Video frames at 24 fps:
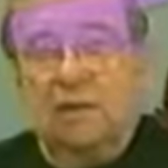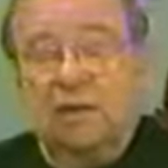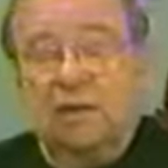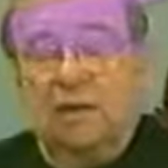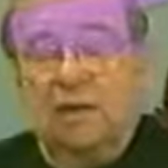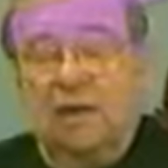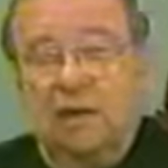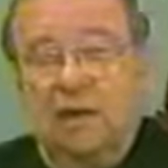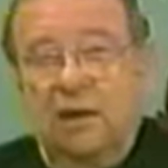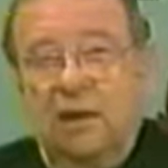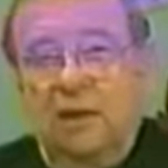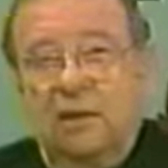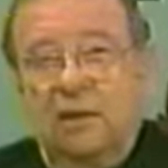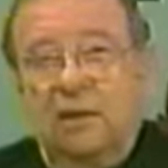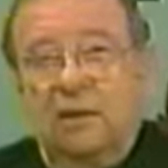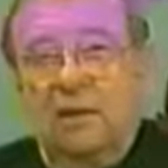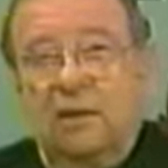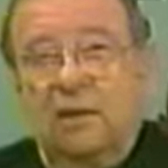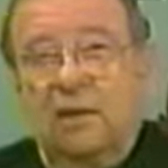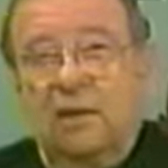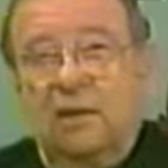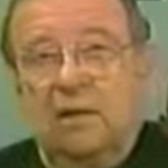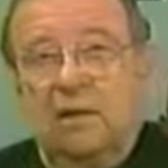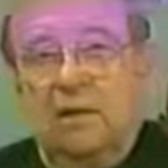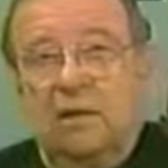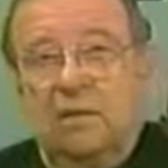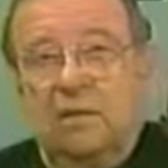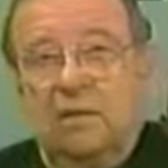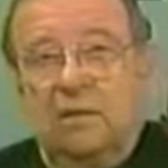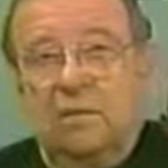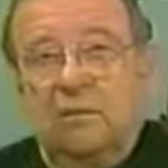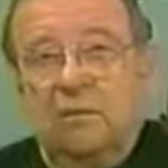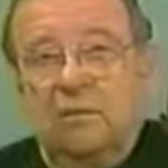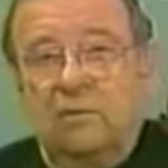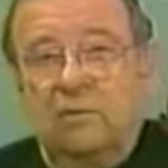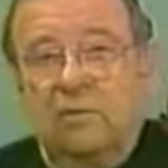and uh,
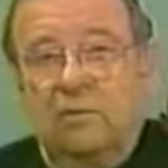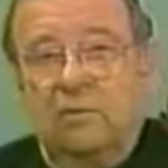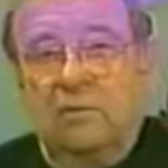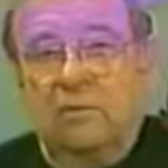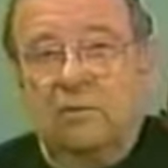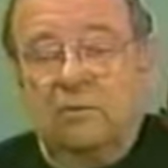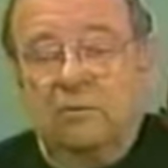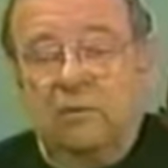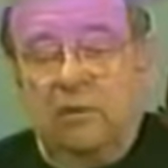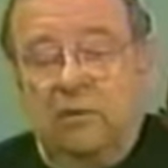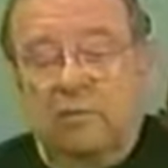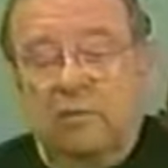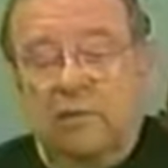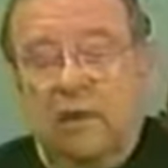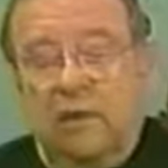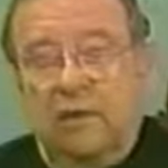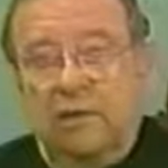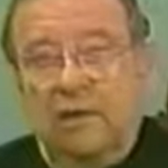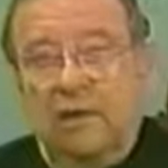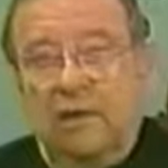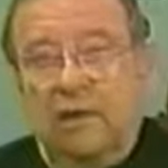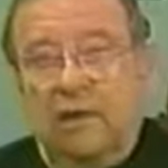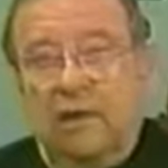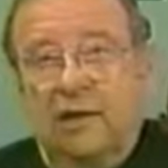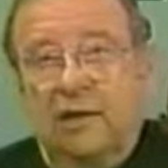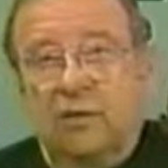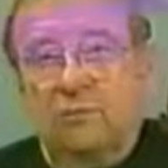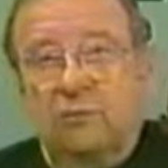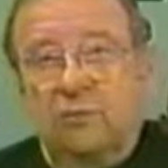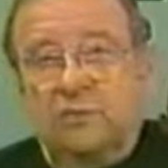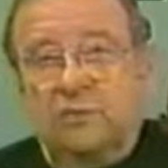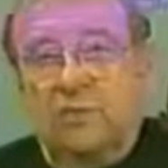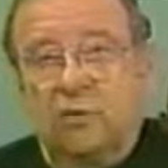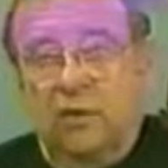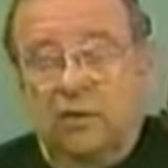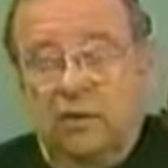we'll know a little bit about how the economy
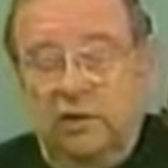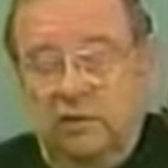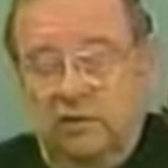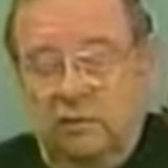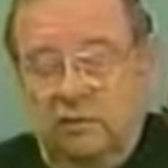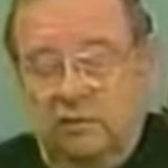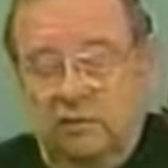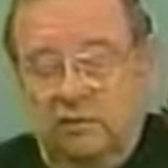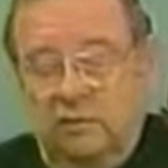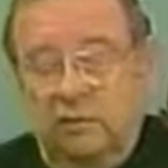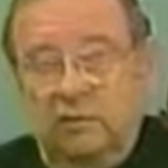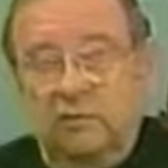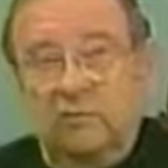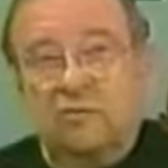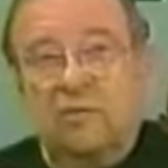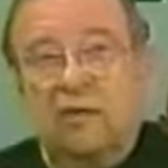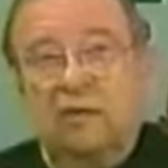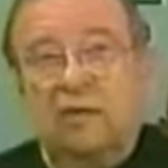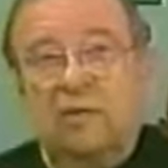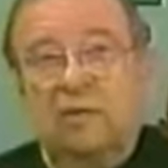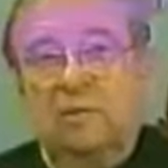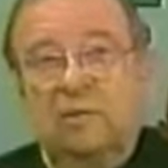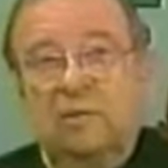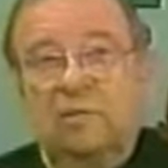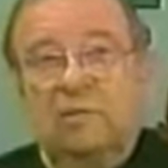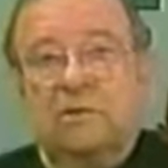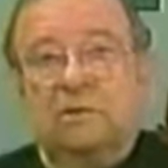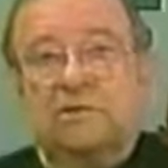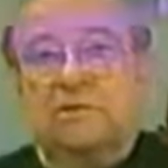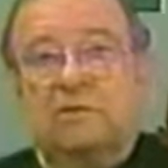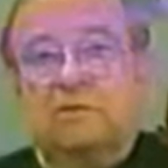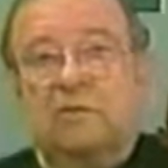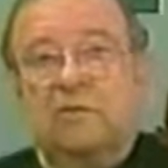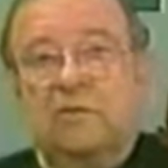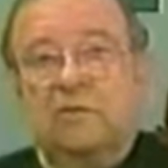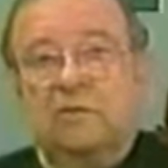is going, although there's not going to be much
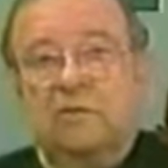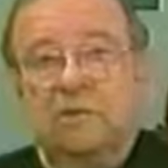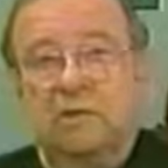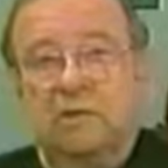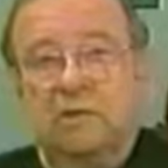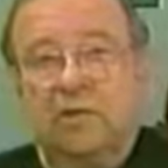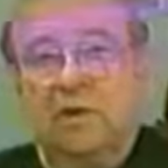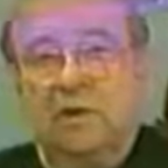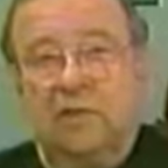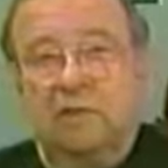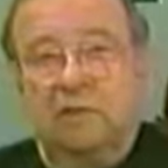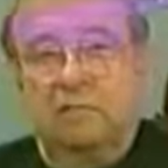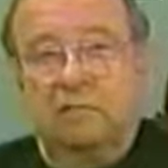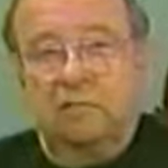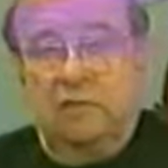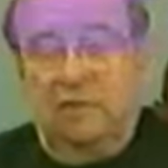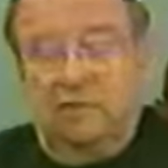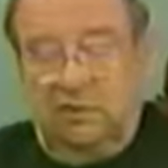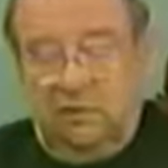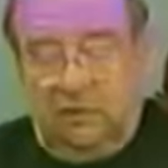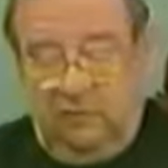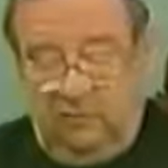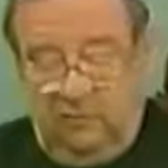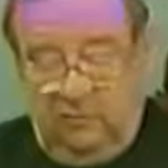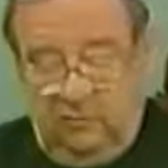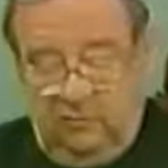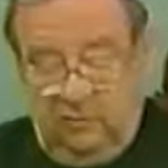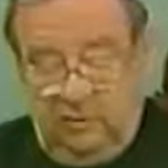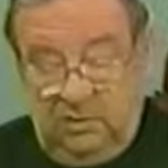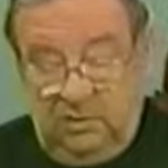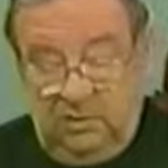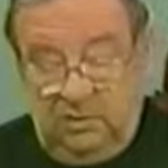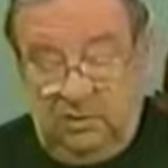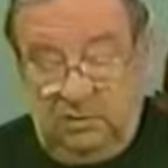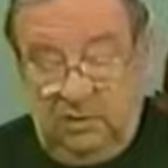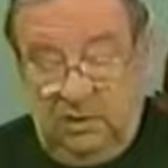improvement in that over the next few
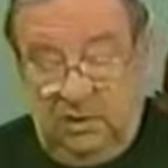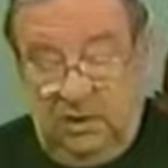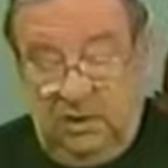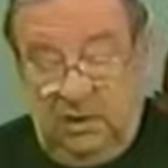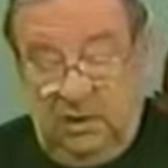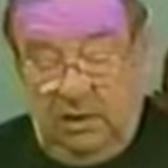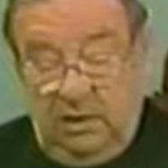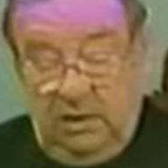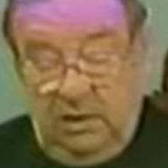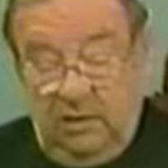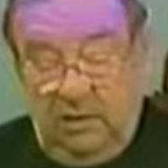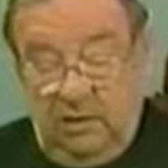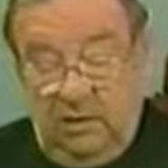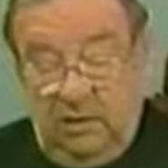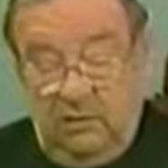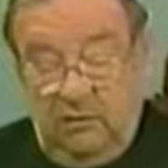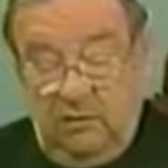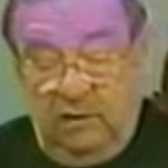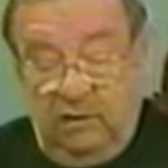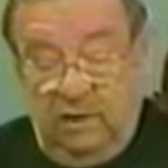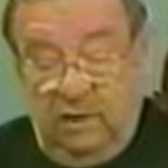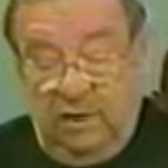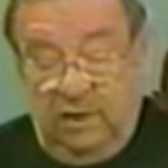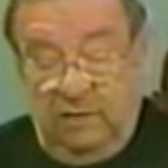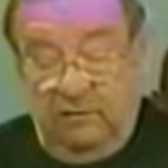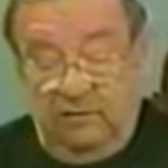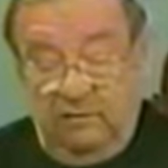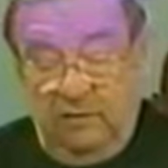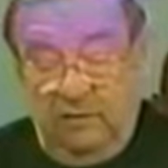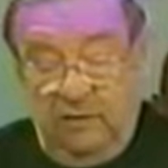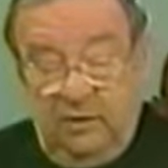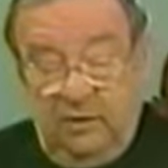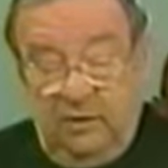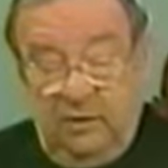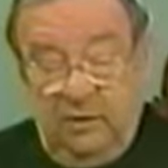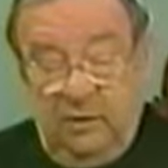months. And then we'll have
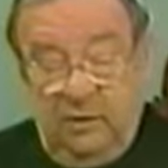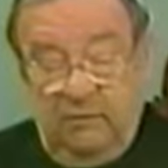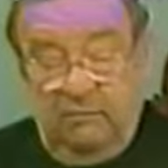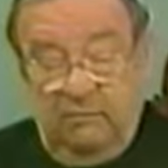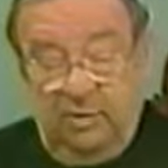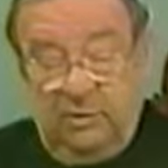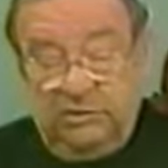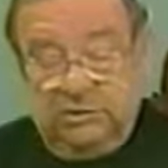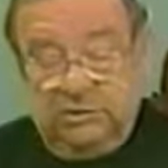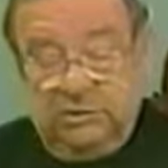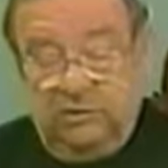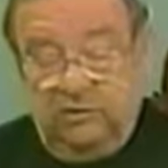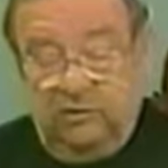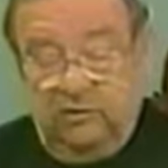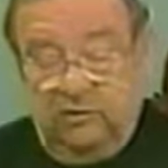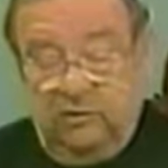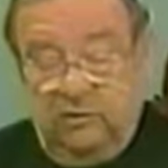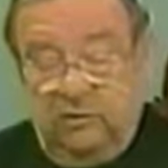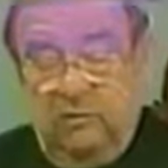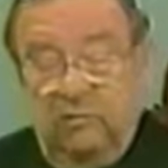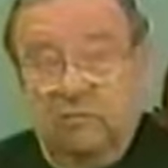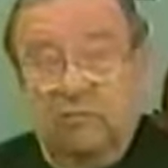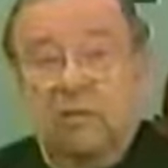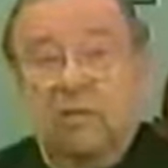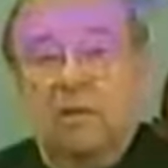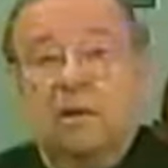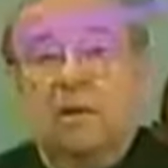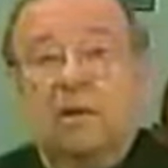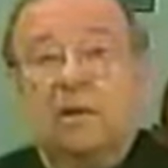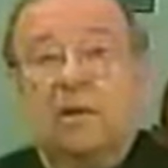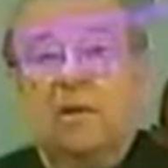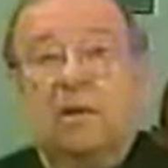the uh, budgets from uh,